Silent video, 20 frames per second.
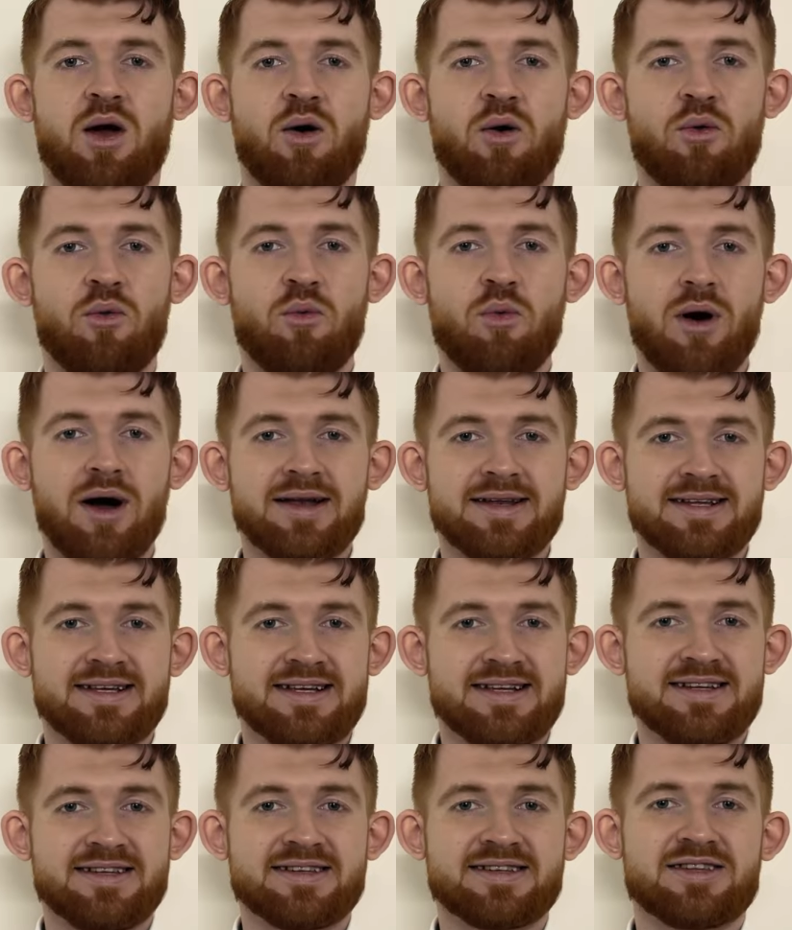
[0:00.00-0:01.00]
What
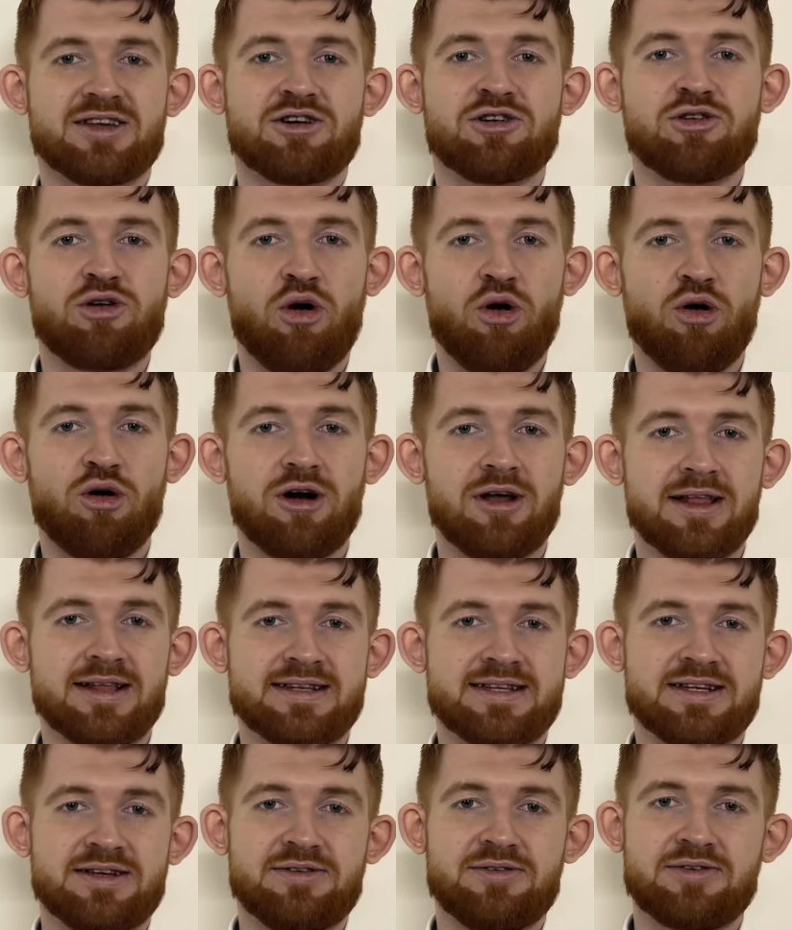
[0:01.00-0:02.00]
is the
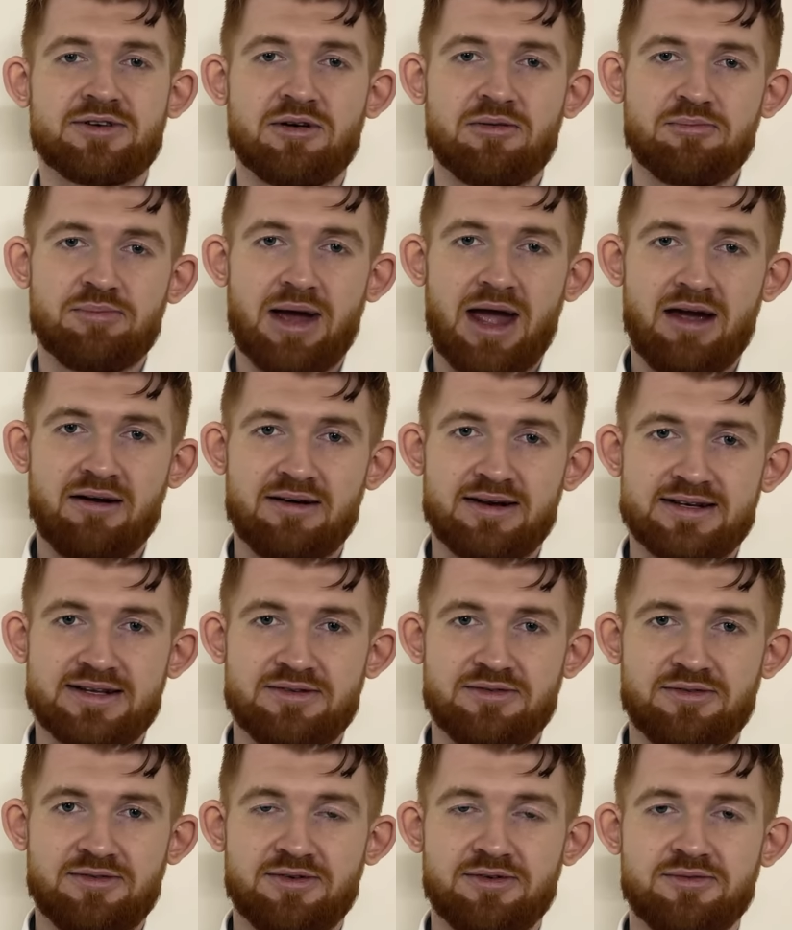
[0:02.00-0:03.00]
correlative comparative?
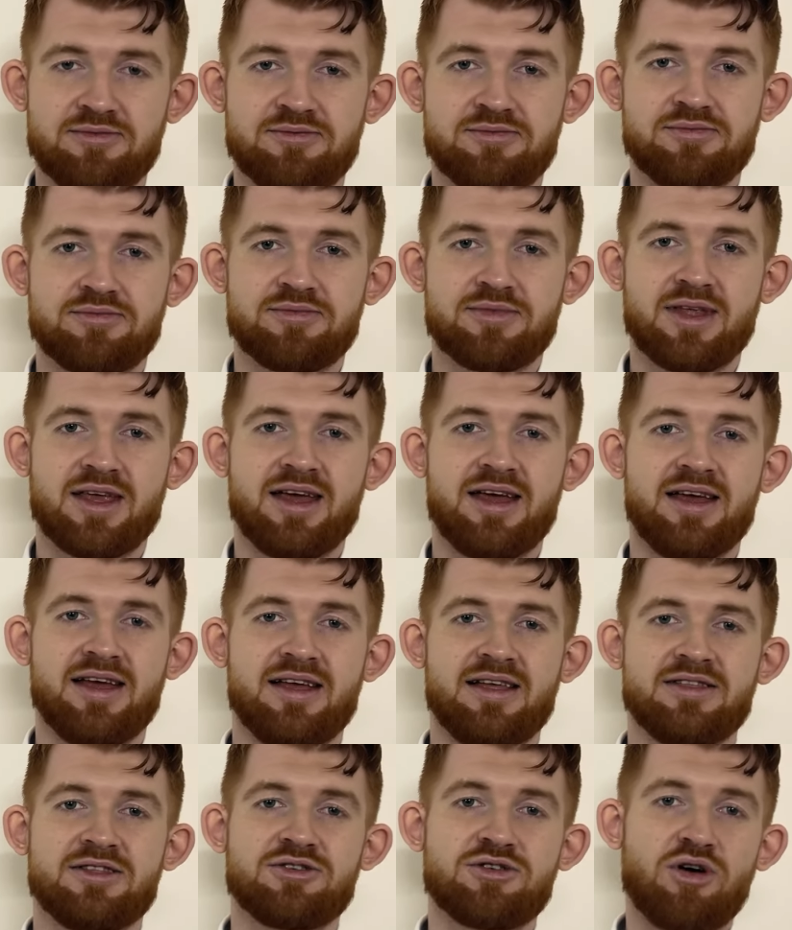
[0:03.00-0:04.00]

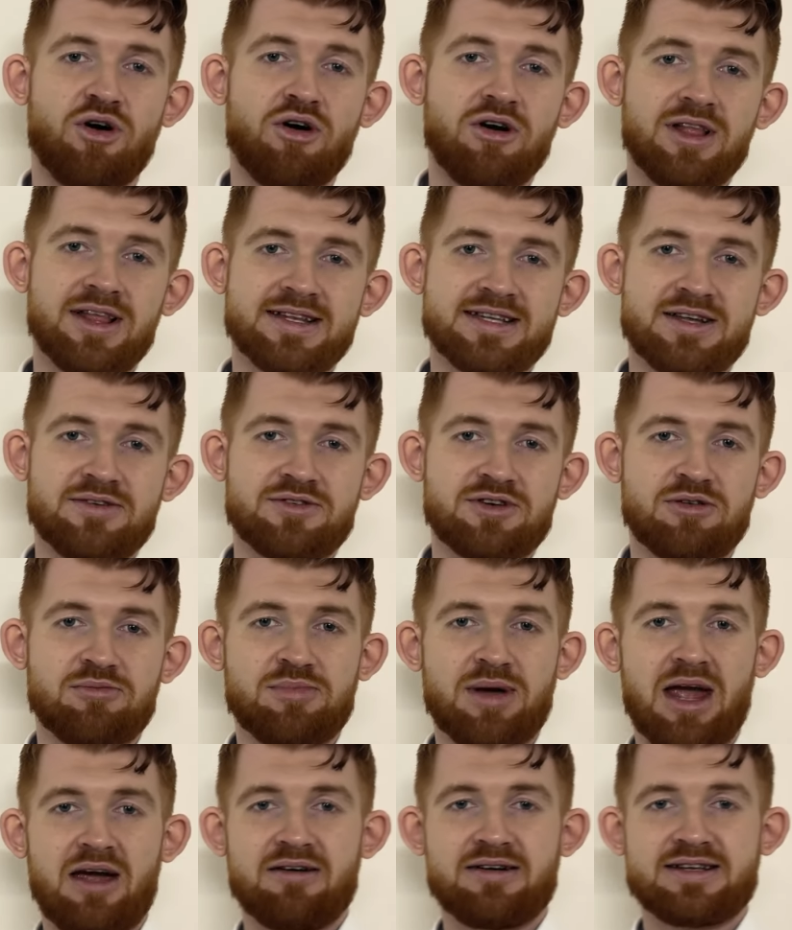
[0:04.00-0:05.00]
The correlative
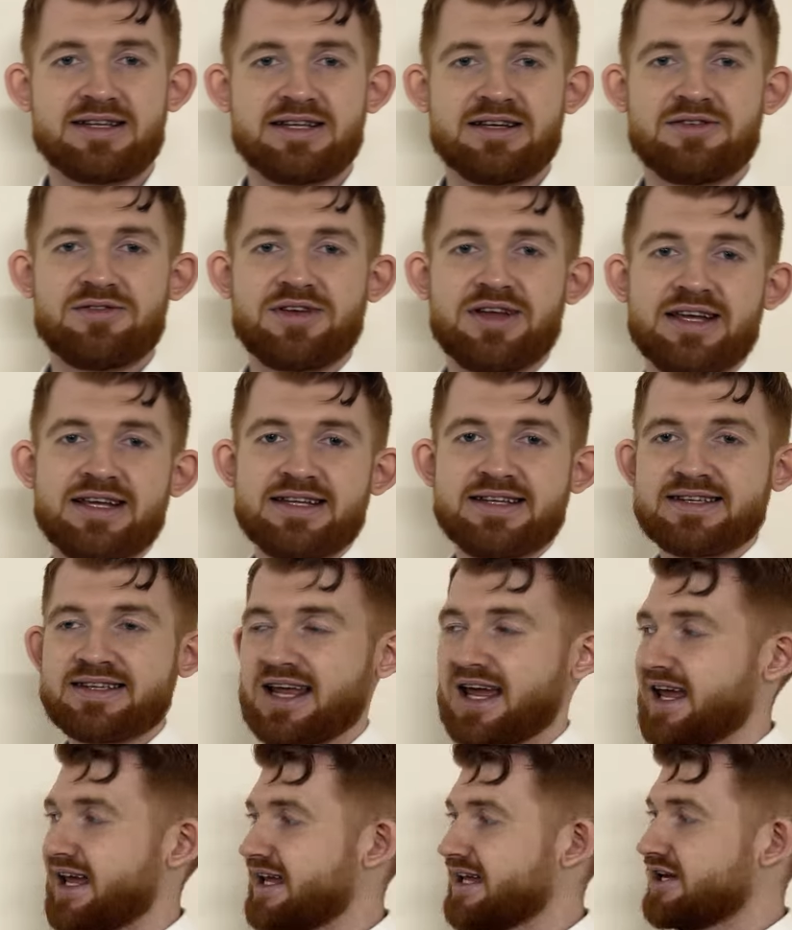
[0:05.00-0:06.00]
comparative is
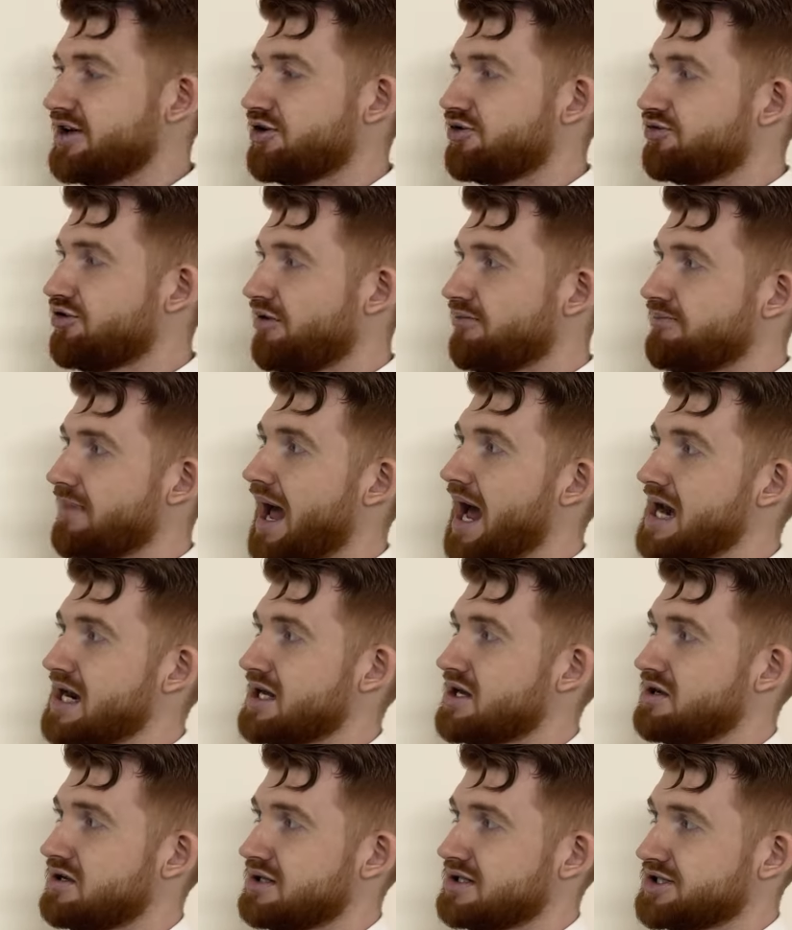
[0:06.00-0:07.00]
a
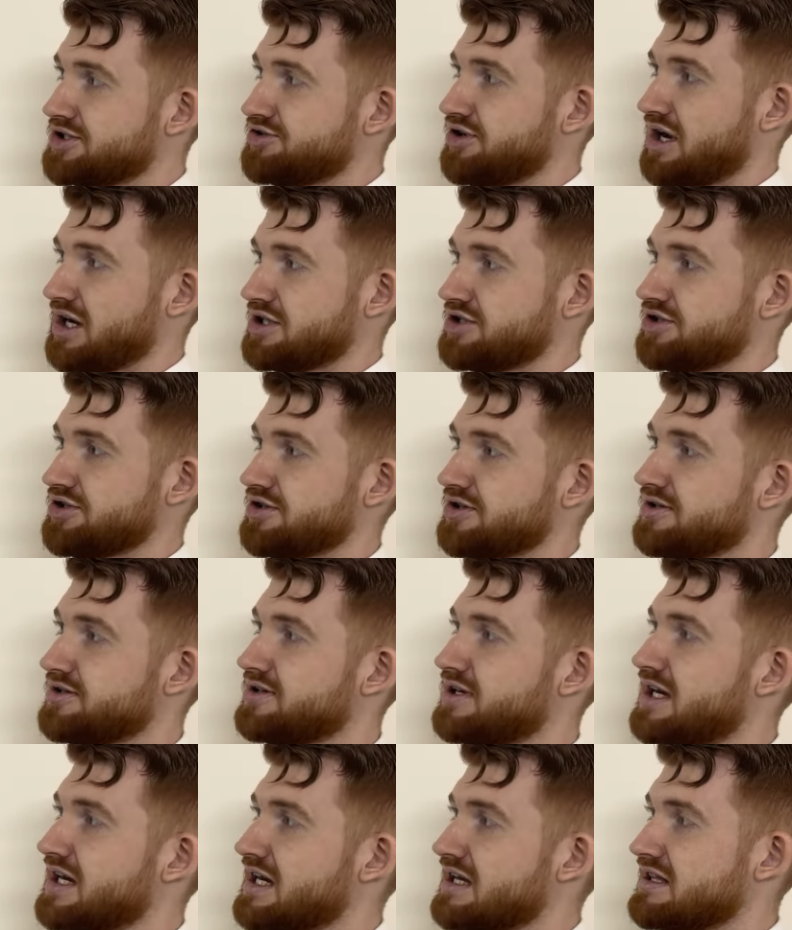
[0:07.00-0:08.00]
grammatical structure
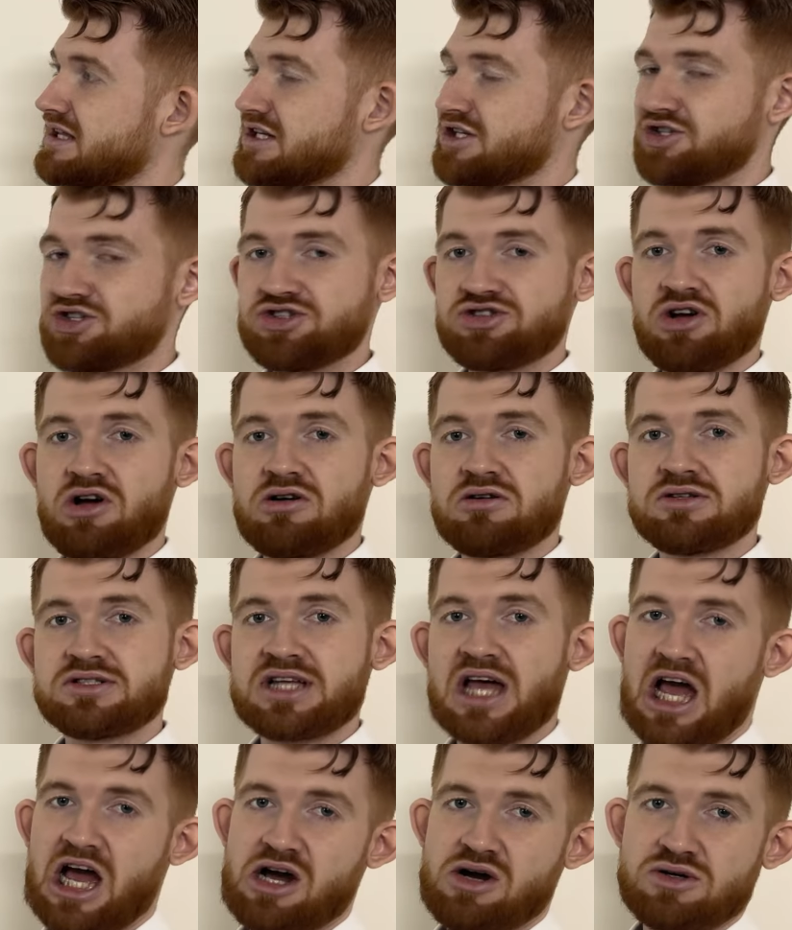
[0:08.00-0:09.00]
that shows
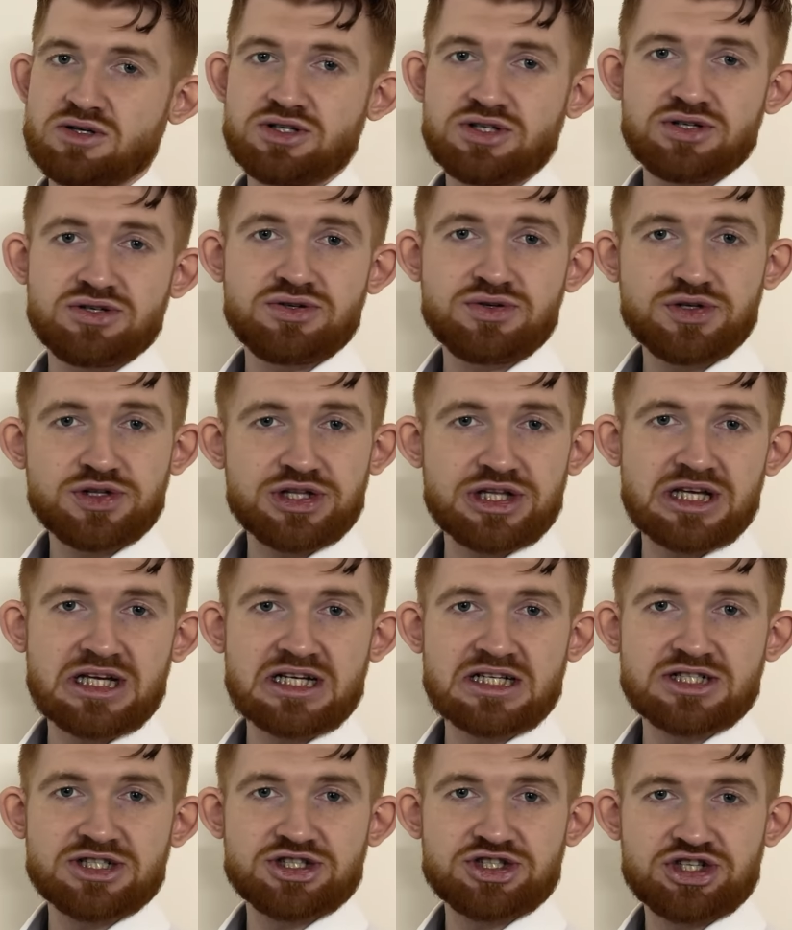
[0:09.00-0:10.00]
how two
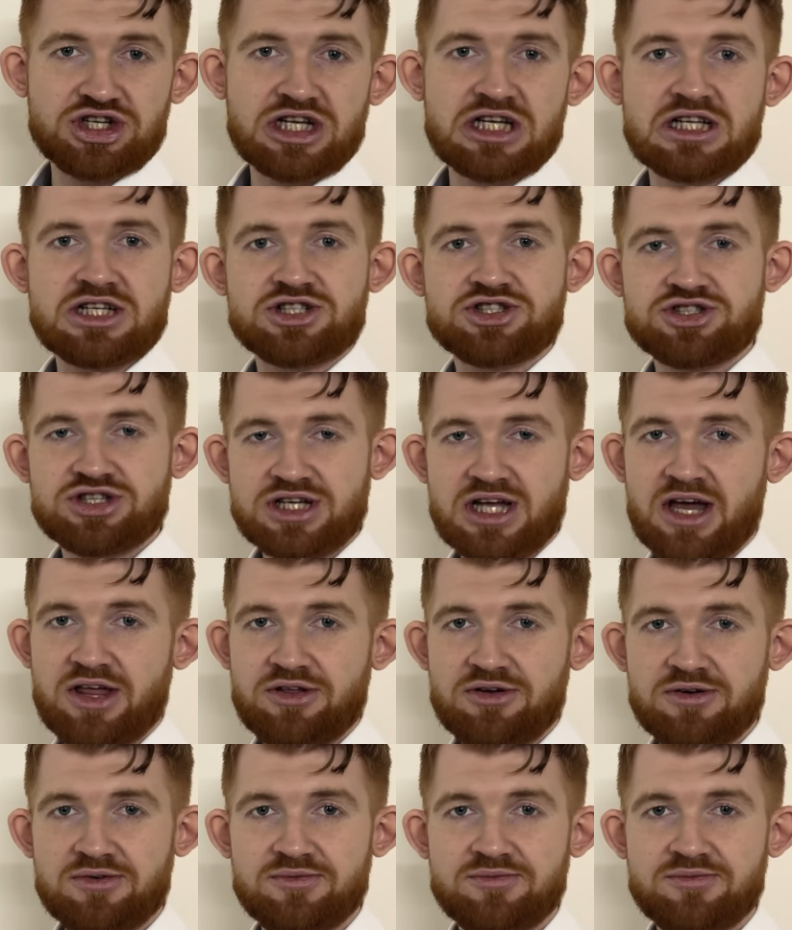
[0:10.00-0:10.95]
things change together.